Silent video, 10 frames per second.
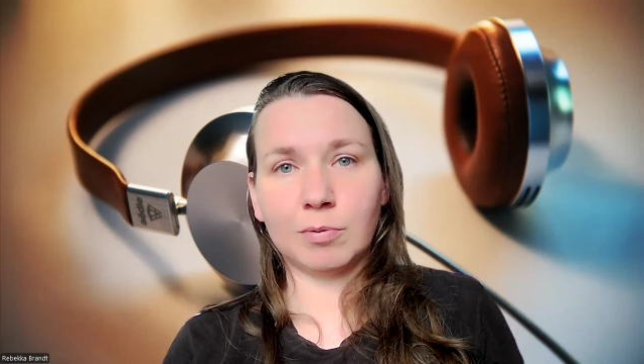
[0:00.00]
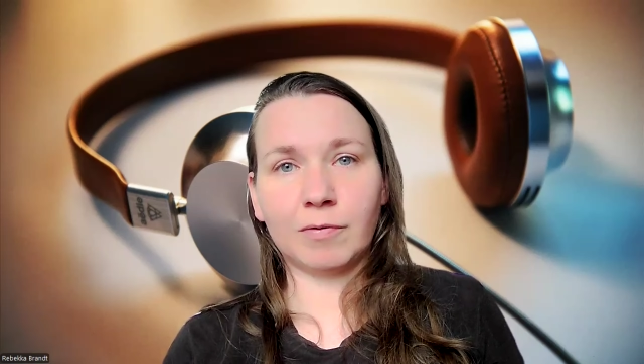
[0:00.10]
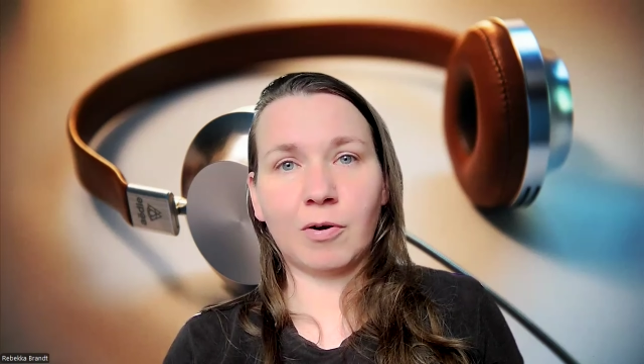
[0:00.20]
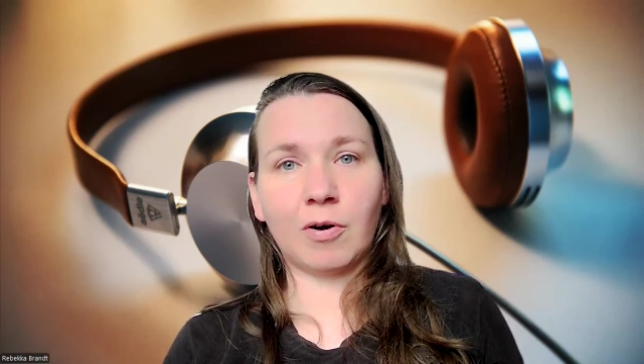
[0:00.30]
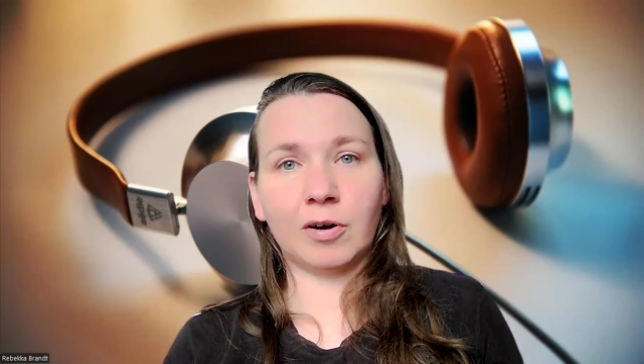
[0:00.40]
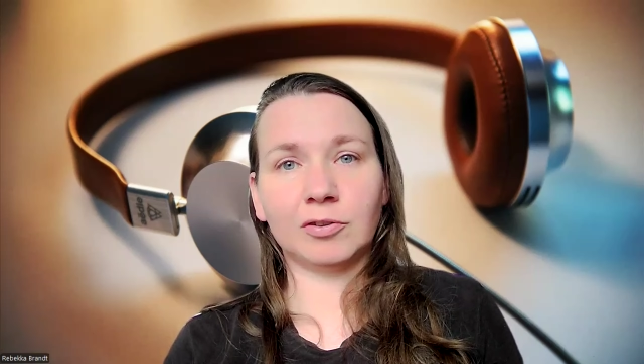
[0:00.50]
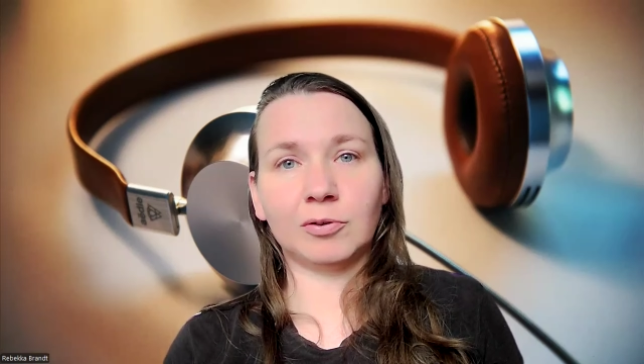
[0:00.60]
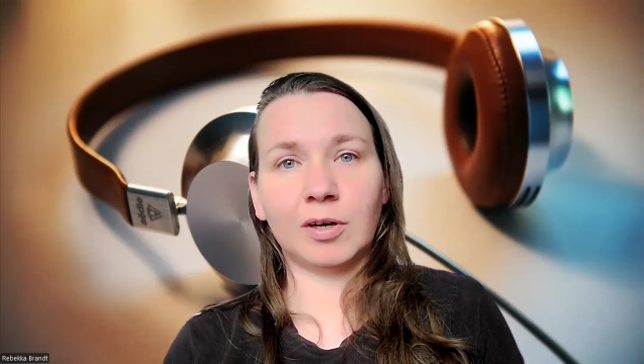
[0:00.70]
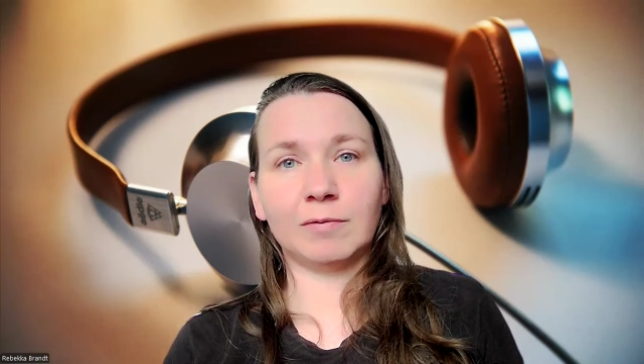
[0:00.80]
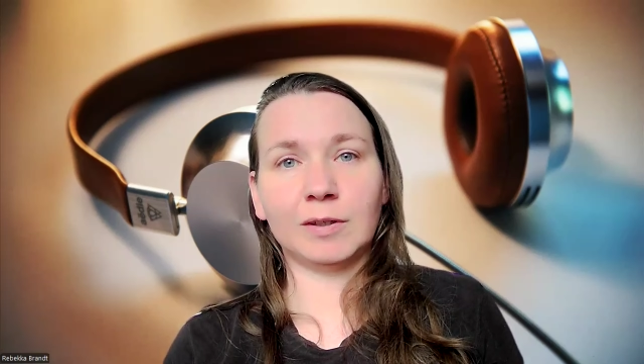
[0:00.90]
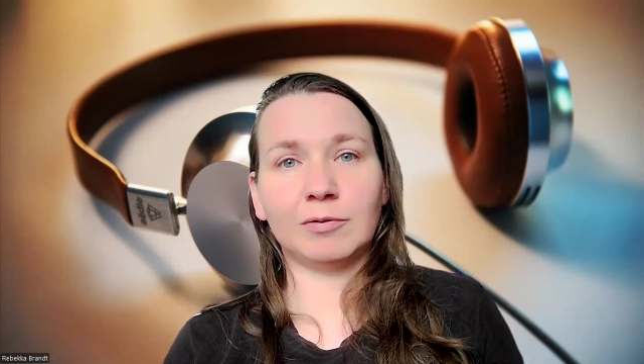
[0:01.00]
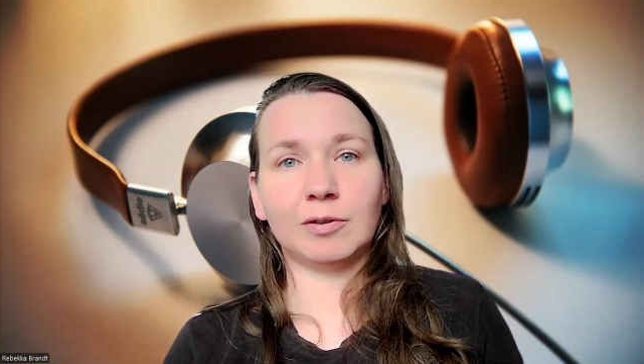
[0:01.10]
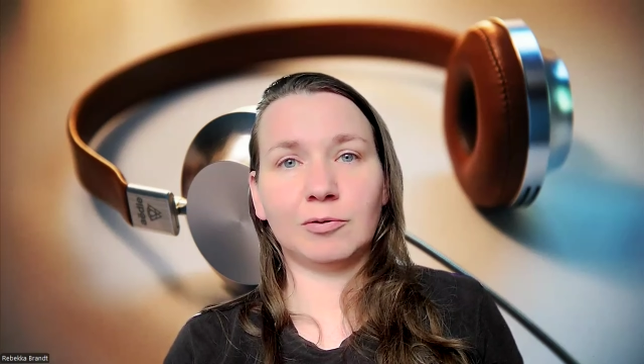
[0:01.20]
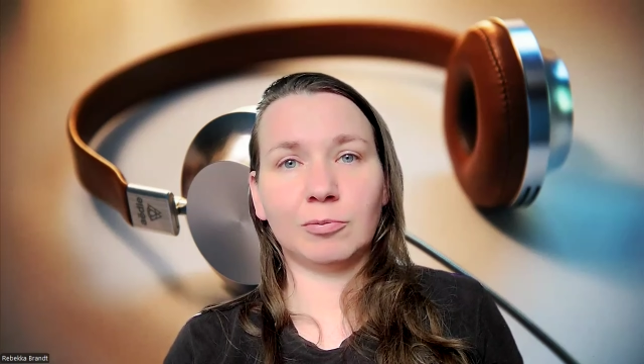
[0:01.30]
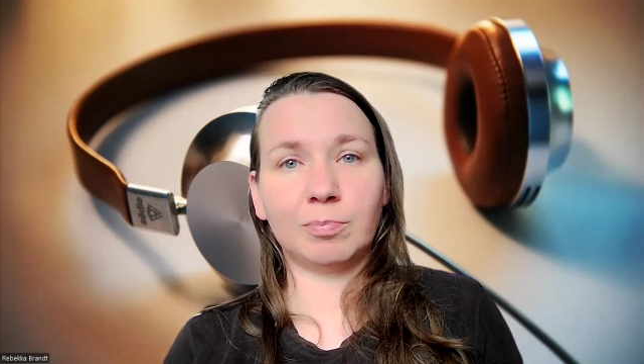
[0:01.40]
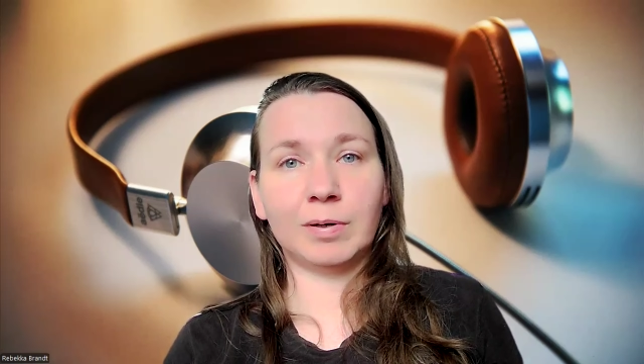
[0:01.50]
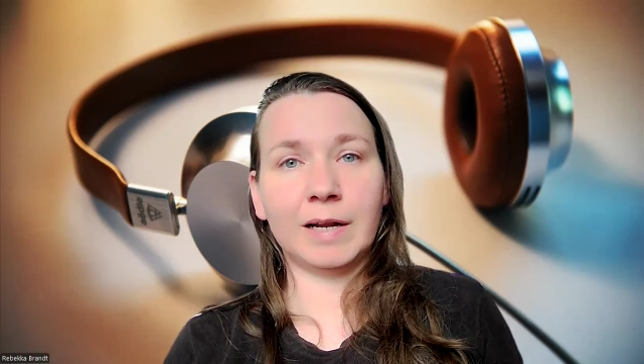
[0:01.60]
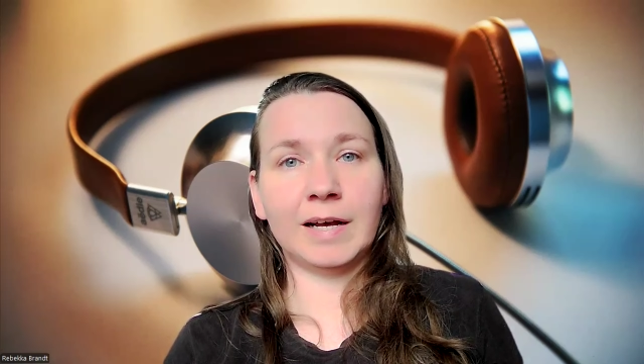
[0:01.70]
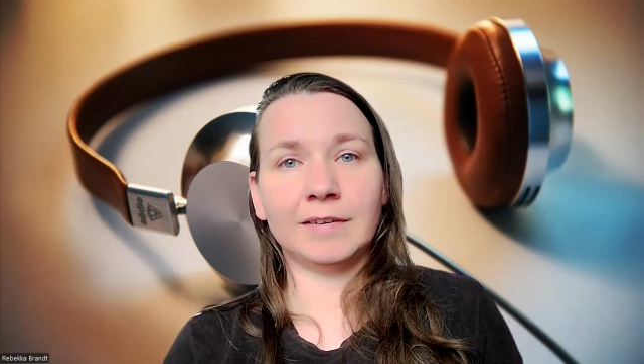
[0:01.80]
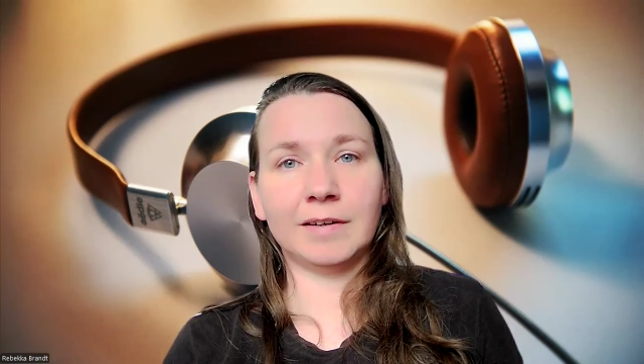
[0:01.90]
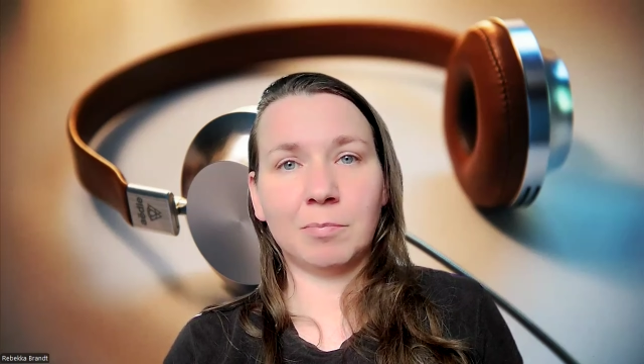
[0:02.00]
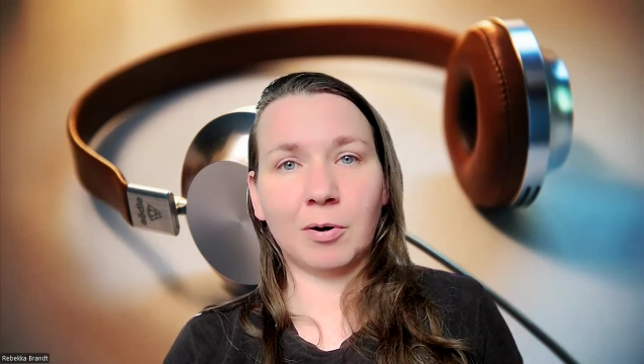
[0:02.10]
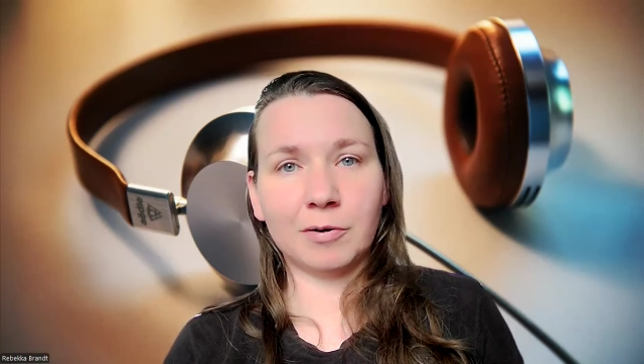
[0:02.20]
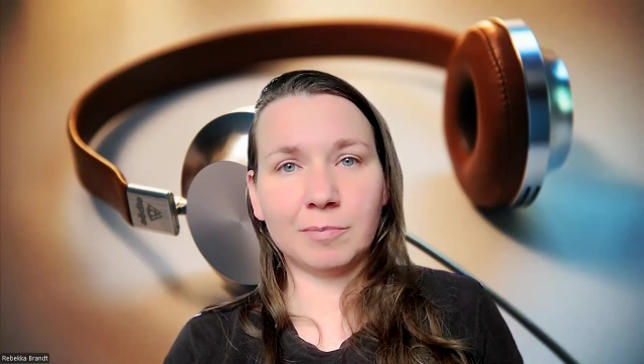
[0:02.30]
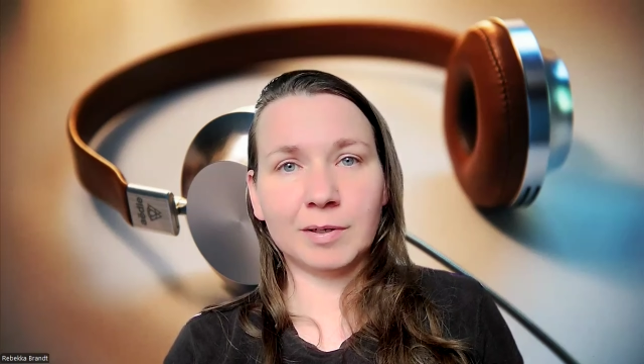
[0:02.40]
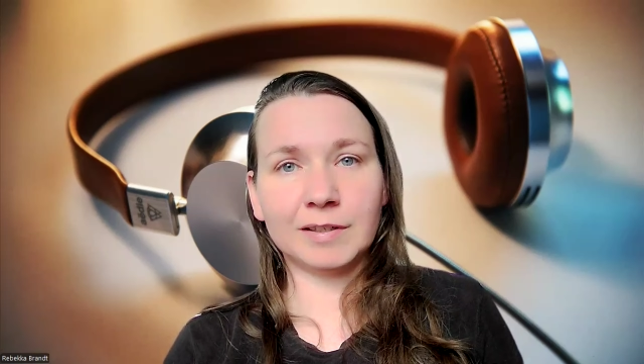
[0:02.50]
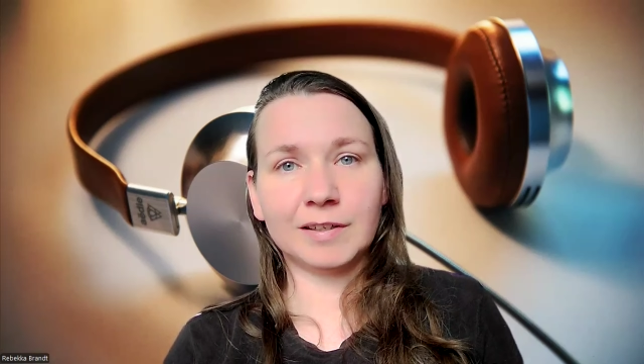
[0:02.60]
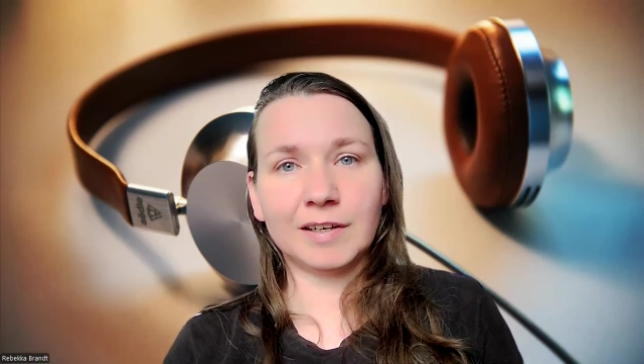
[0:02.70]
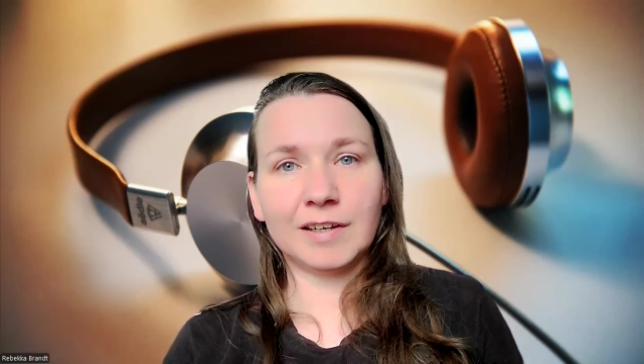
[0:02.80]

of course you have even to plan the appointment